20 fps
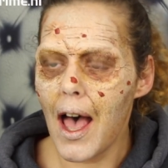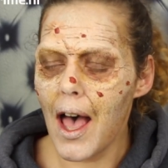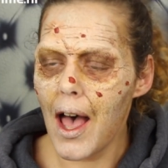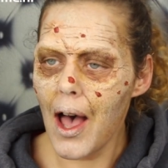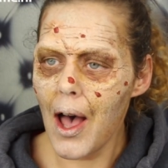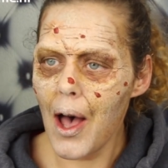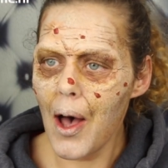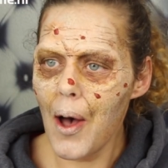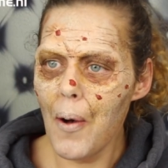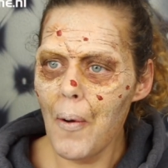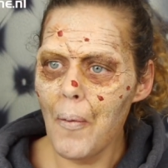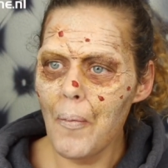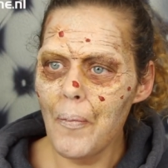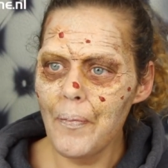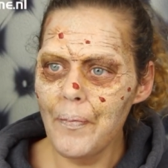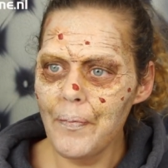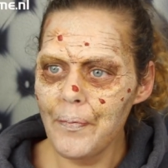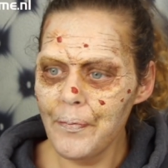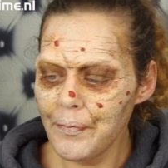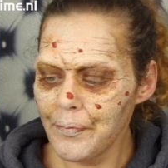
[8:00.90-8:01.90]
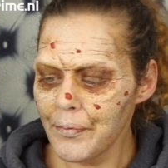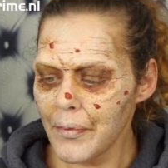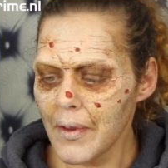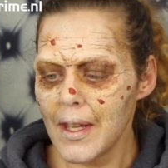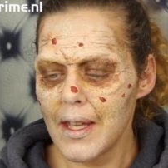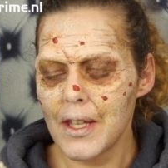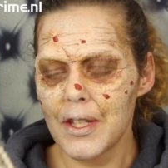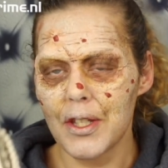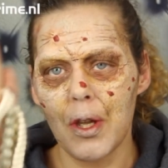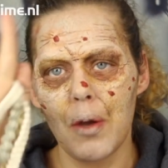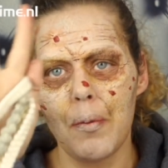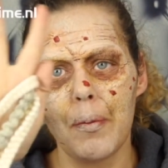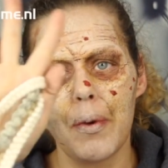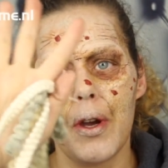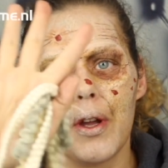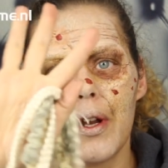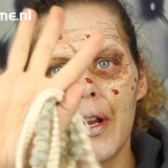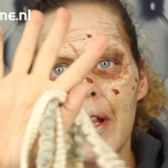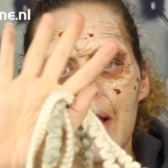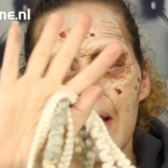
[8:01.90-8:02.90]
So I'm
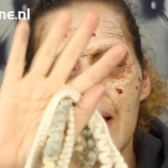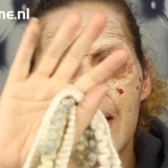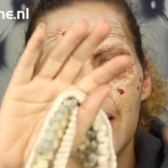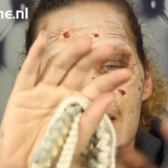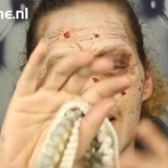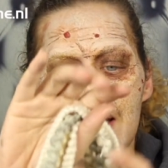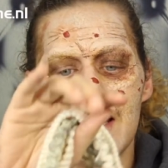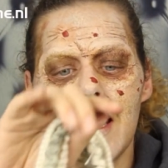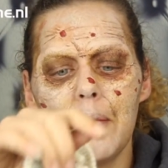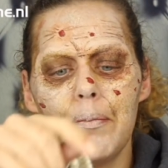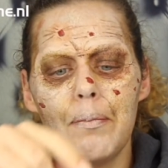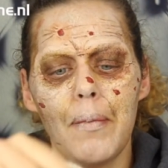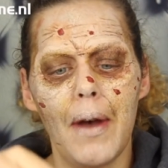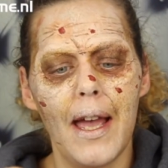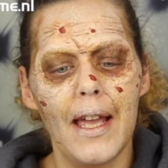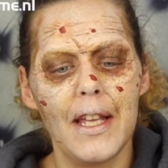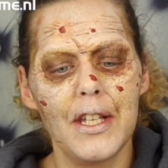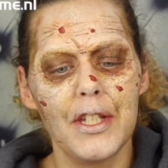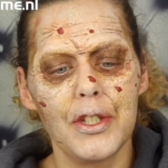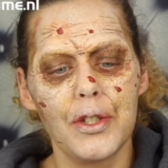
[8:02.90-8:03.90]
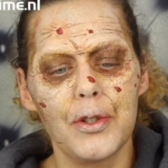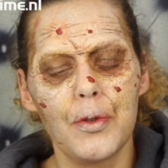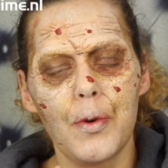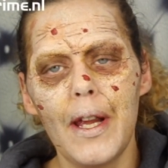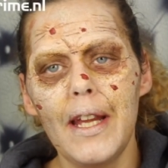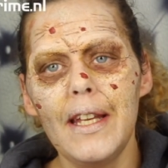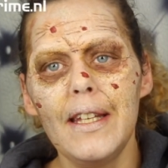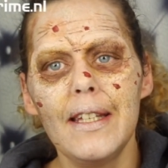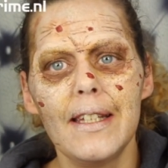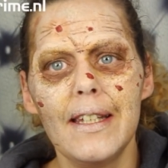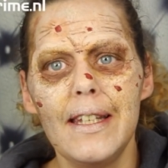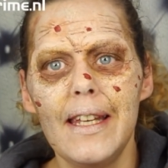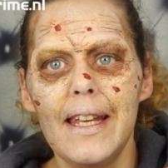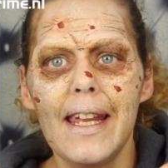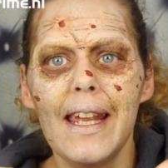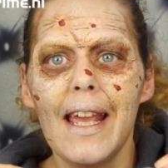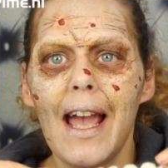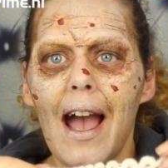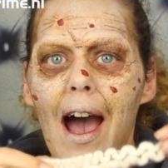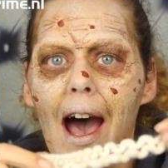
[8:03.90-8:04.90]
gonna get my
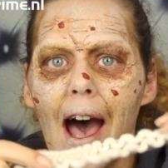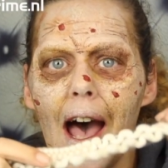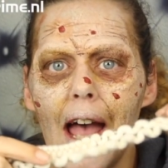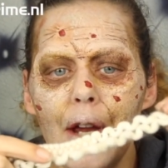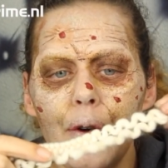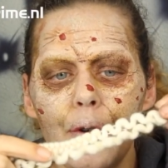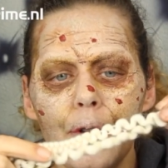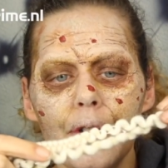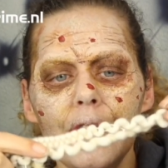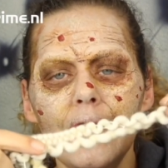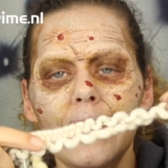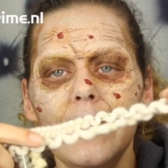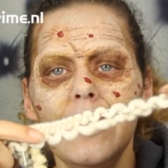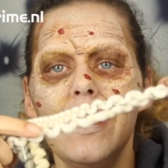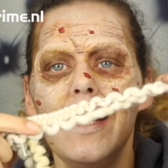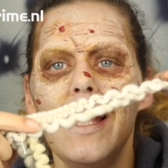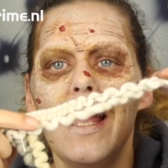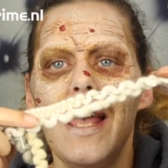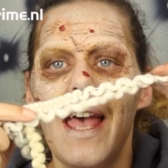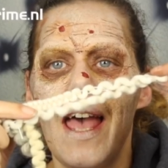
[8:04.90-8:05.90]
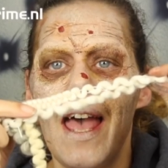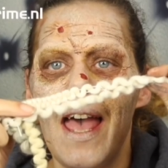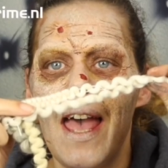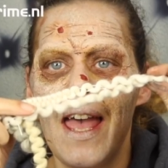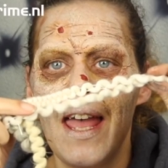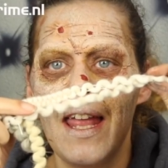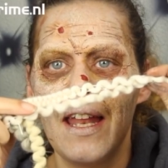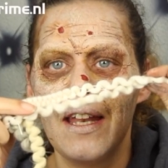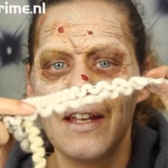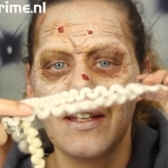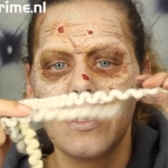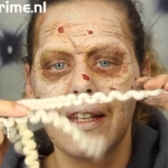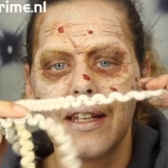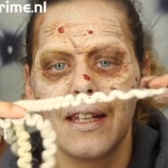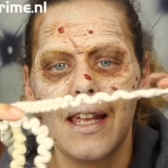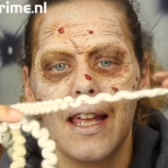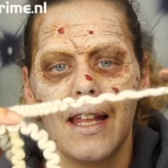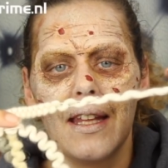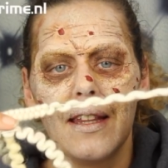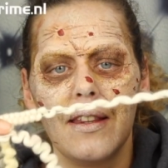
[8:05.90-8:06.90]
straightening iron
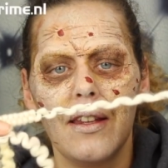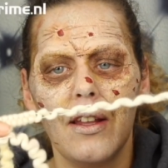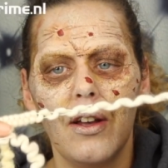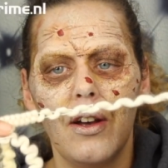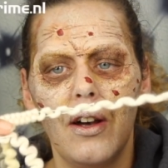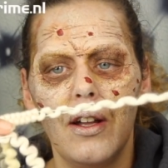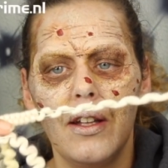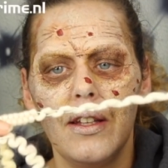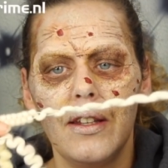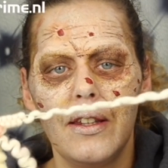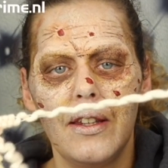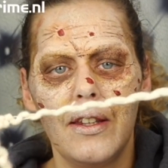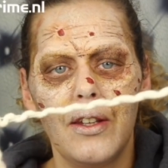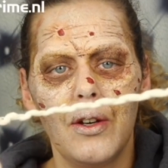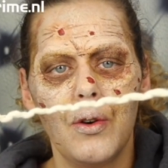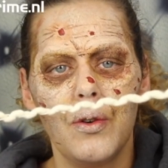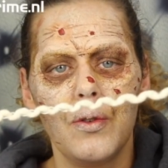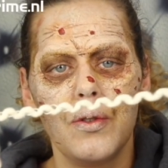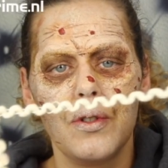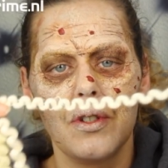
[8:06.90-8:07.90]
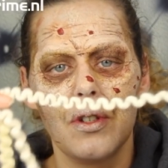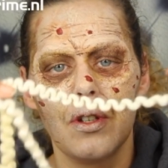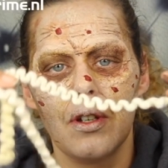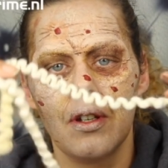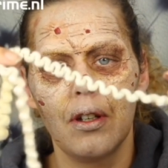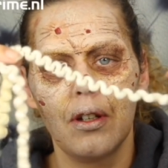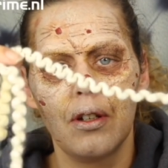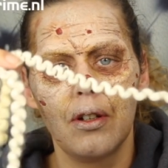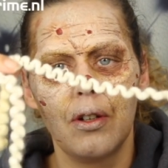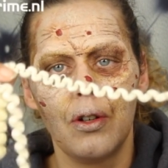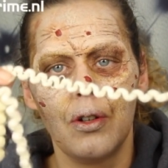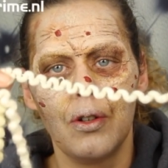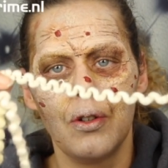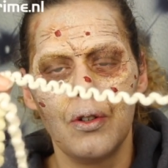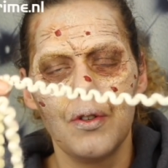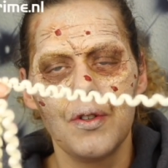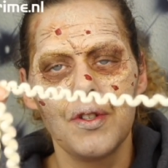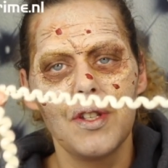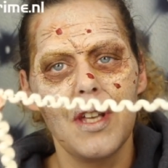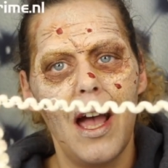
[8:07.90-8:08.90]
and get those
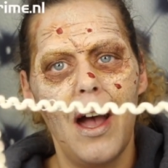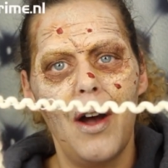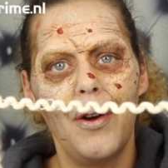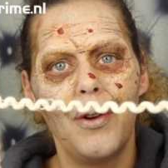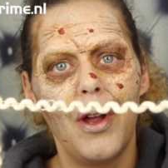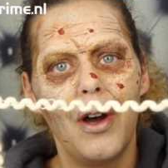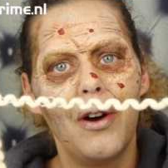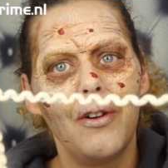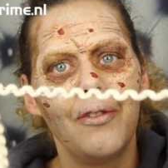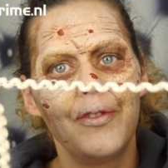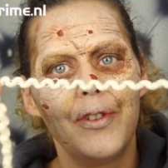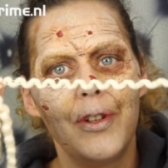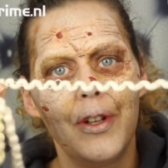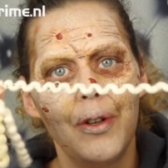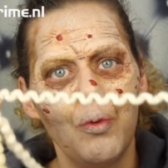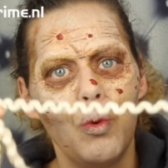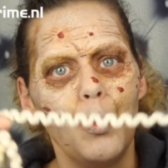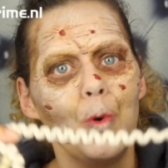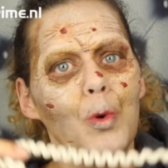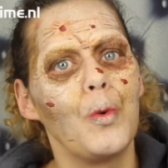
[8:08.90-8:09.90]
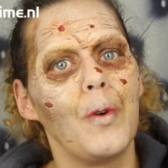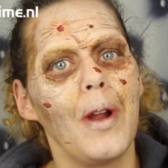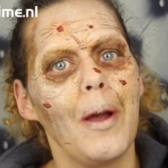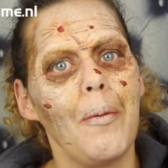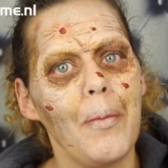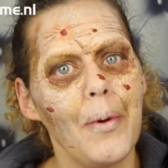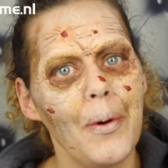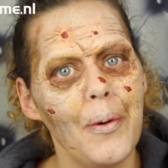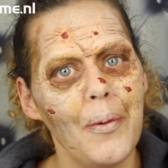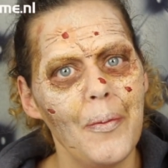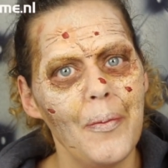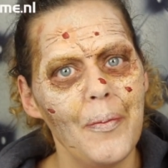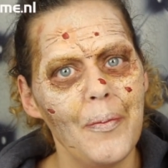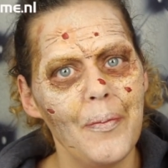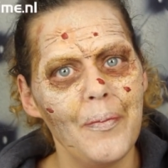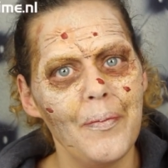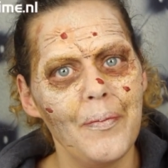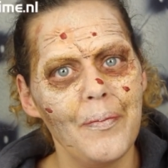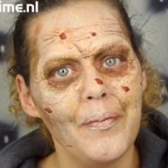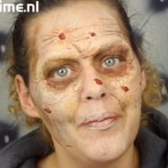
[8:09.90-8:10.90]
curls out of the wool
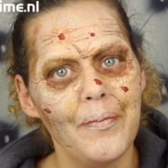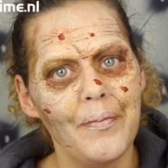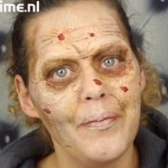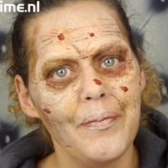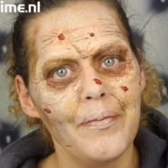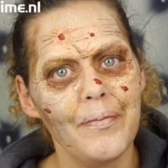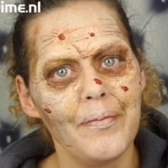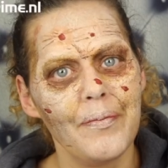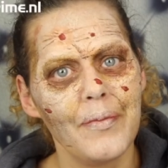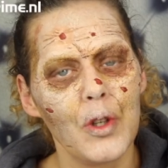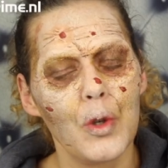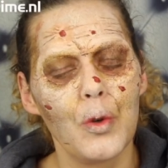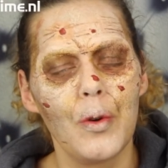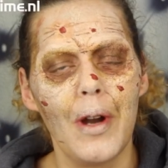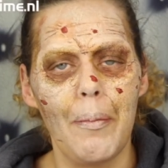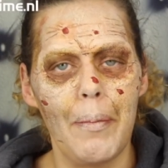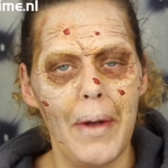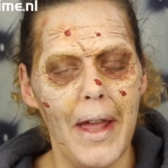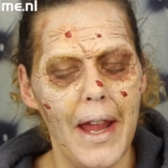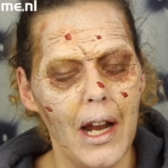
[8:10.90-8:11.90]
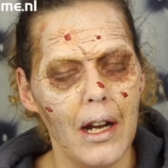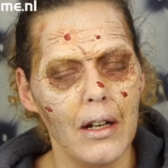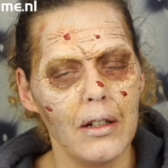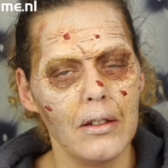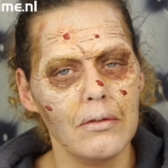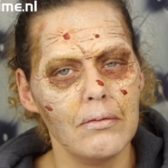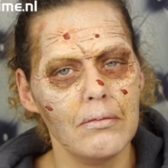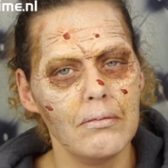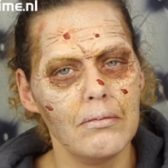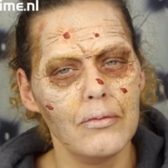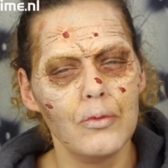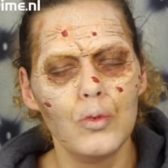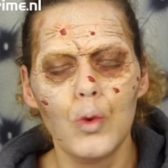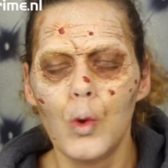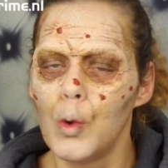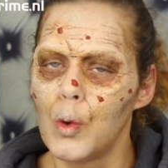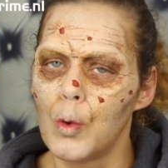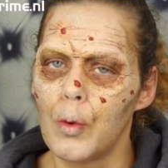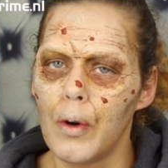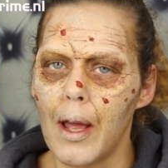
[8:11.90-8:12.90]
crepe hair,
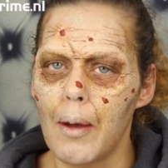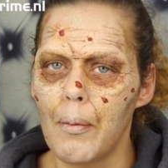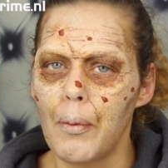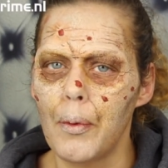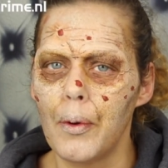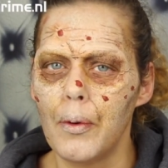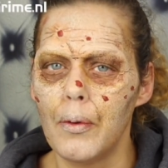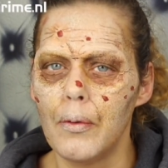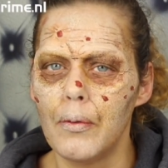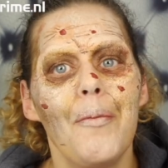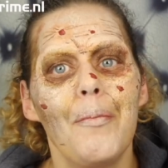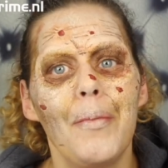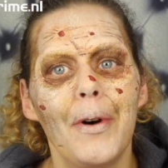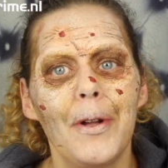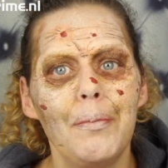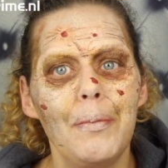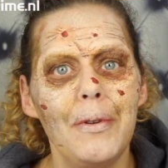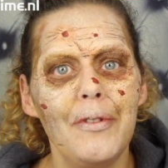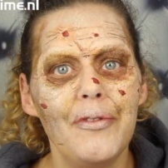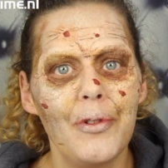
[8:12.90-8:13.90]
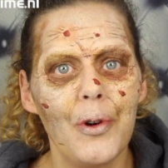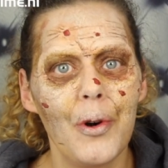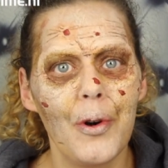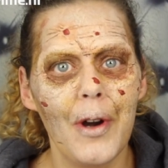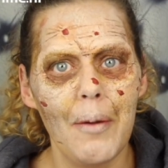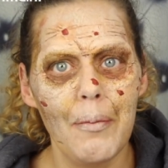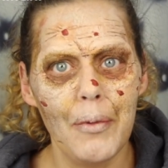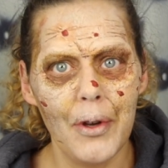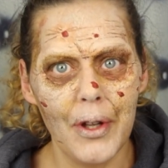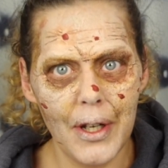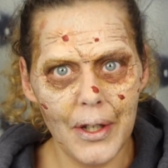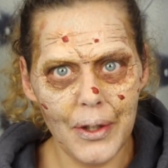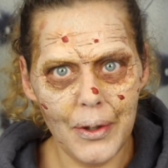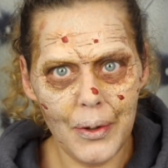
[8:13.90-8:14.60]
wool crepe. But before I'm gonna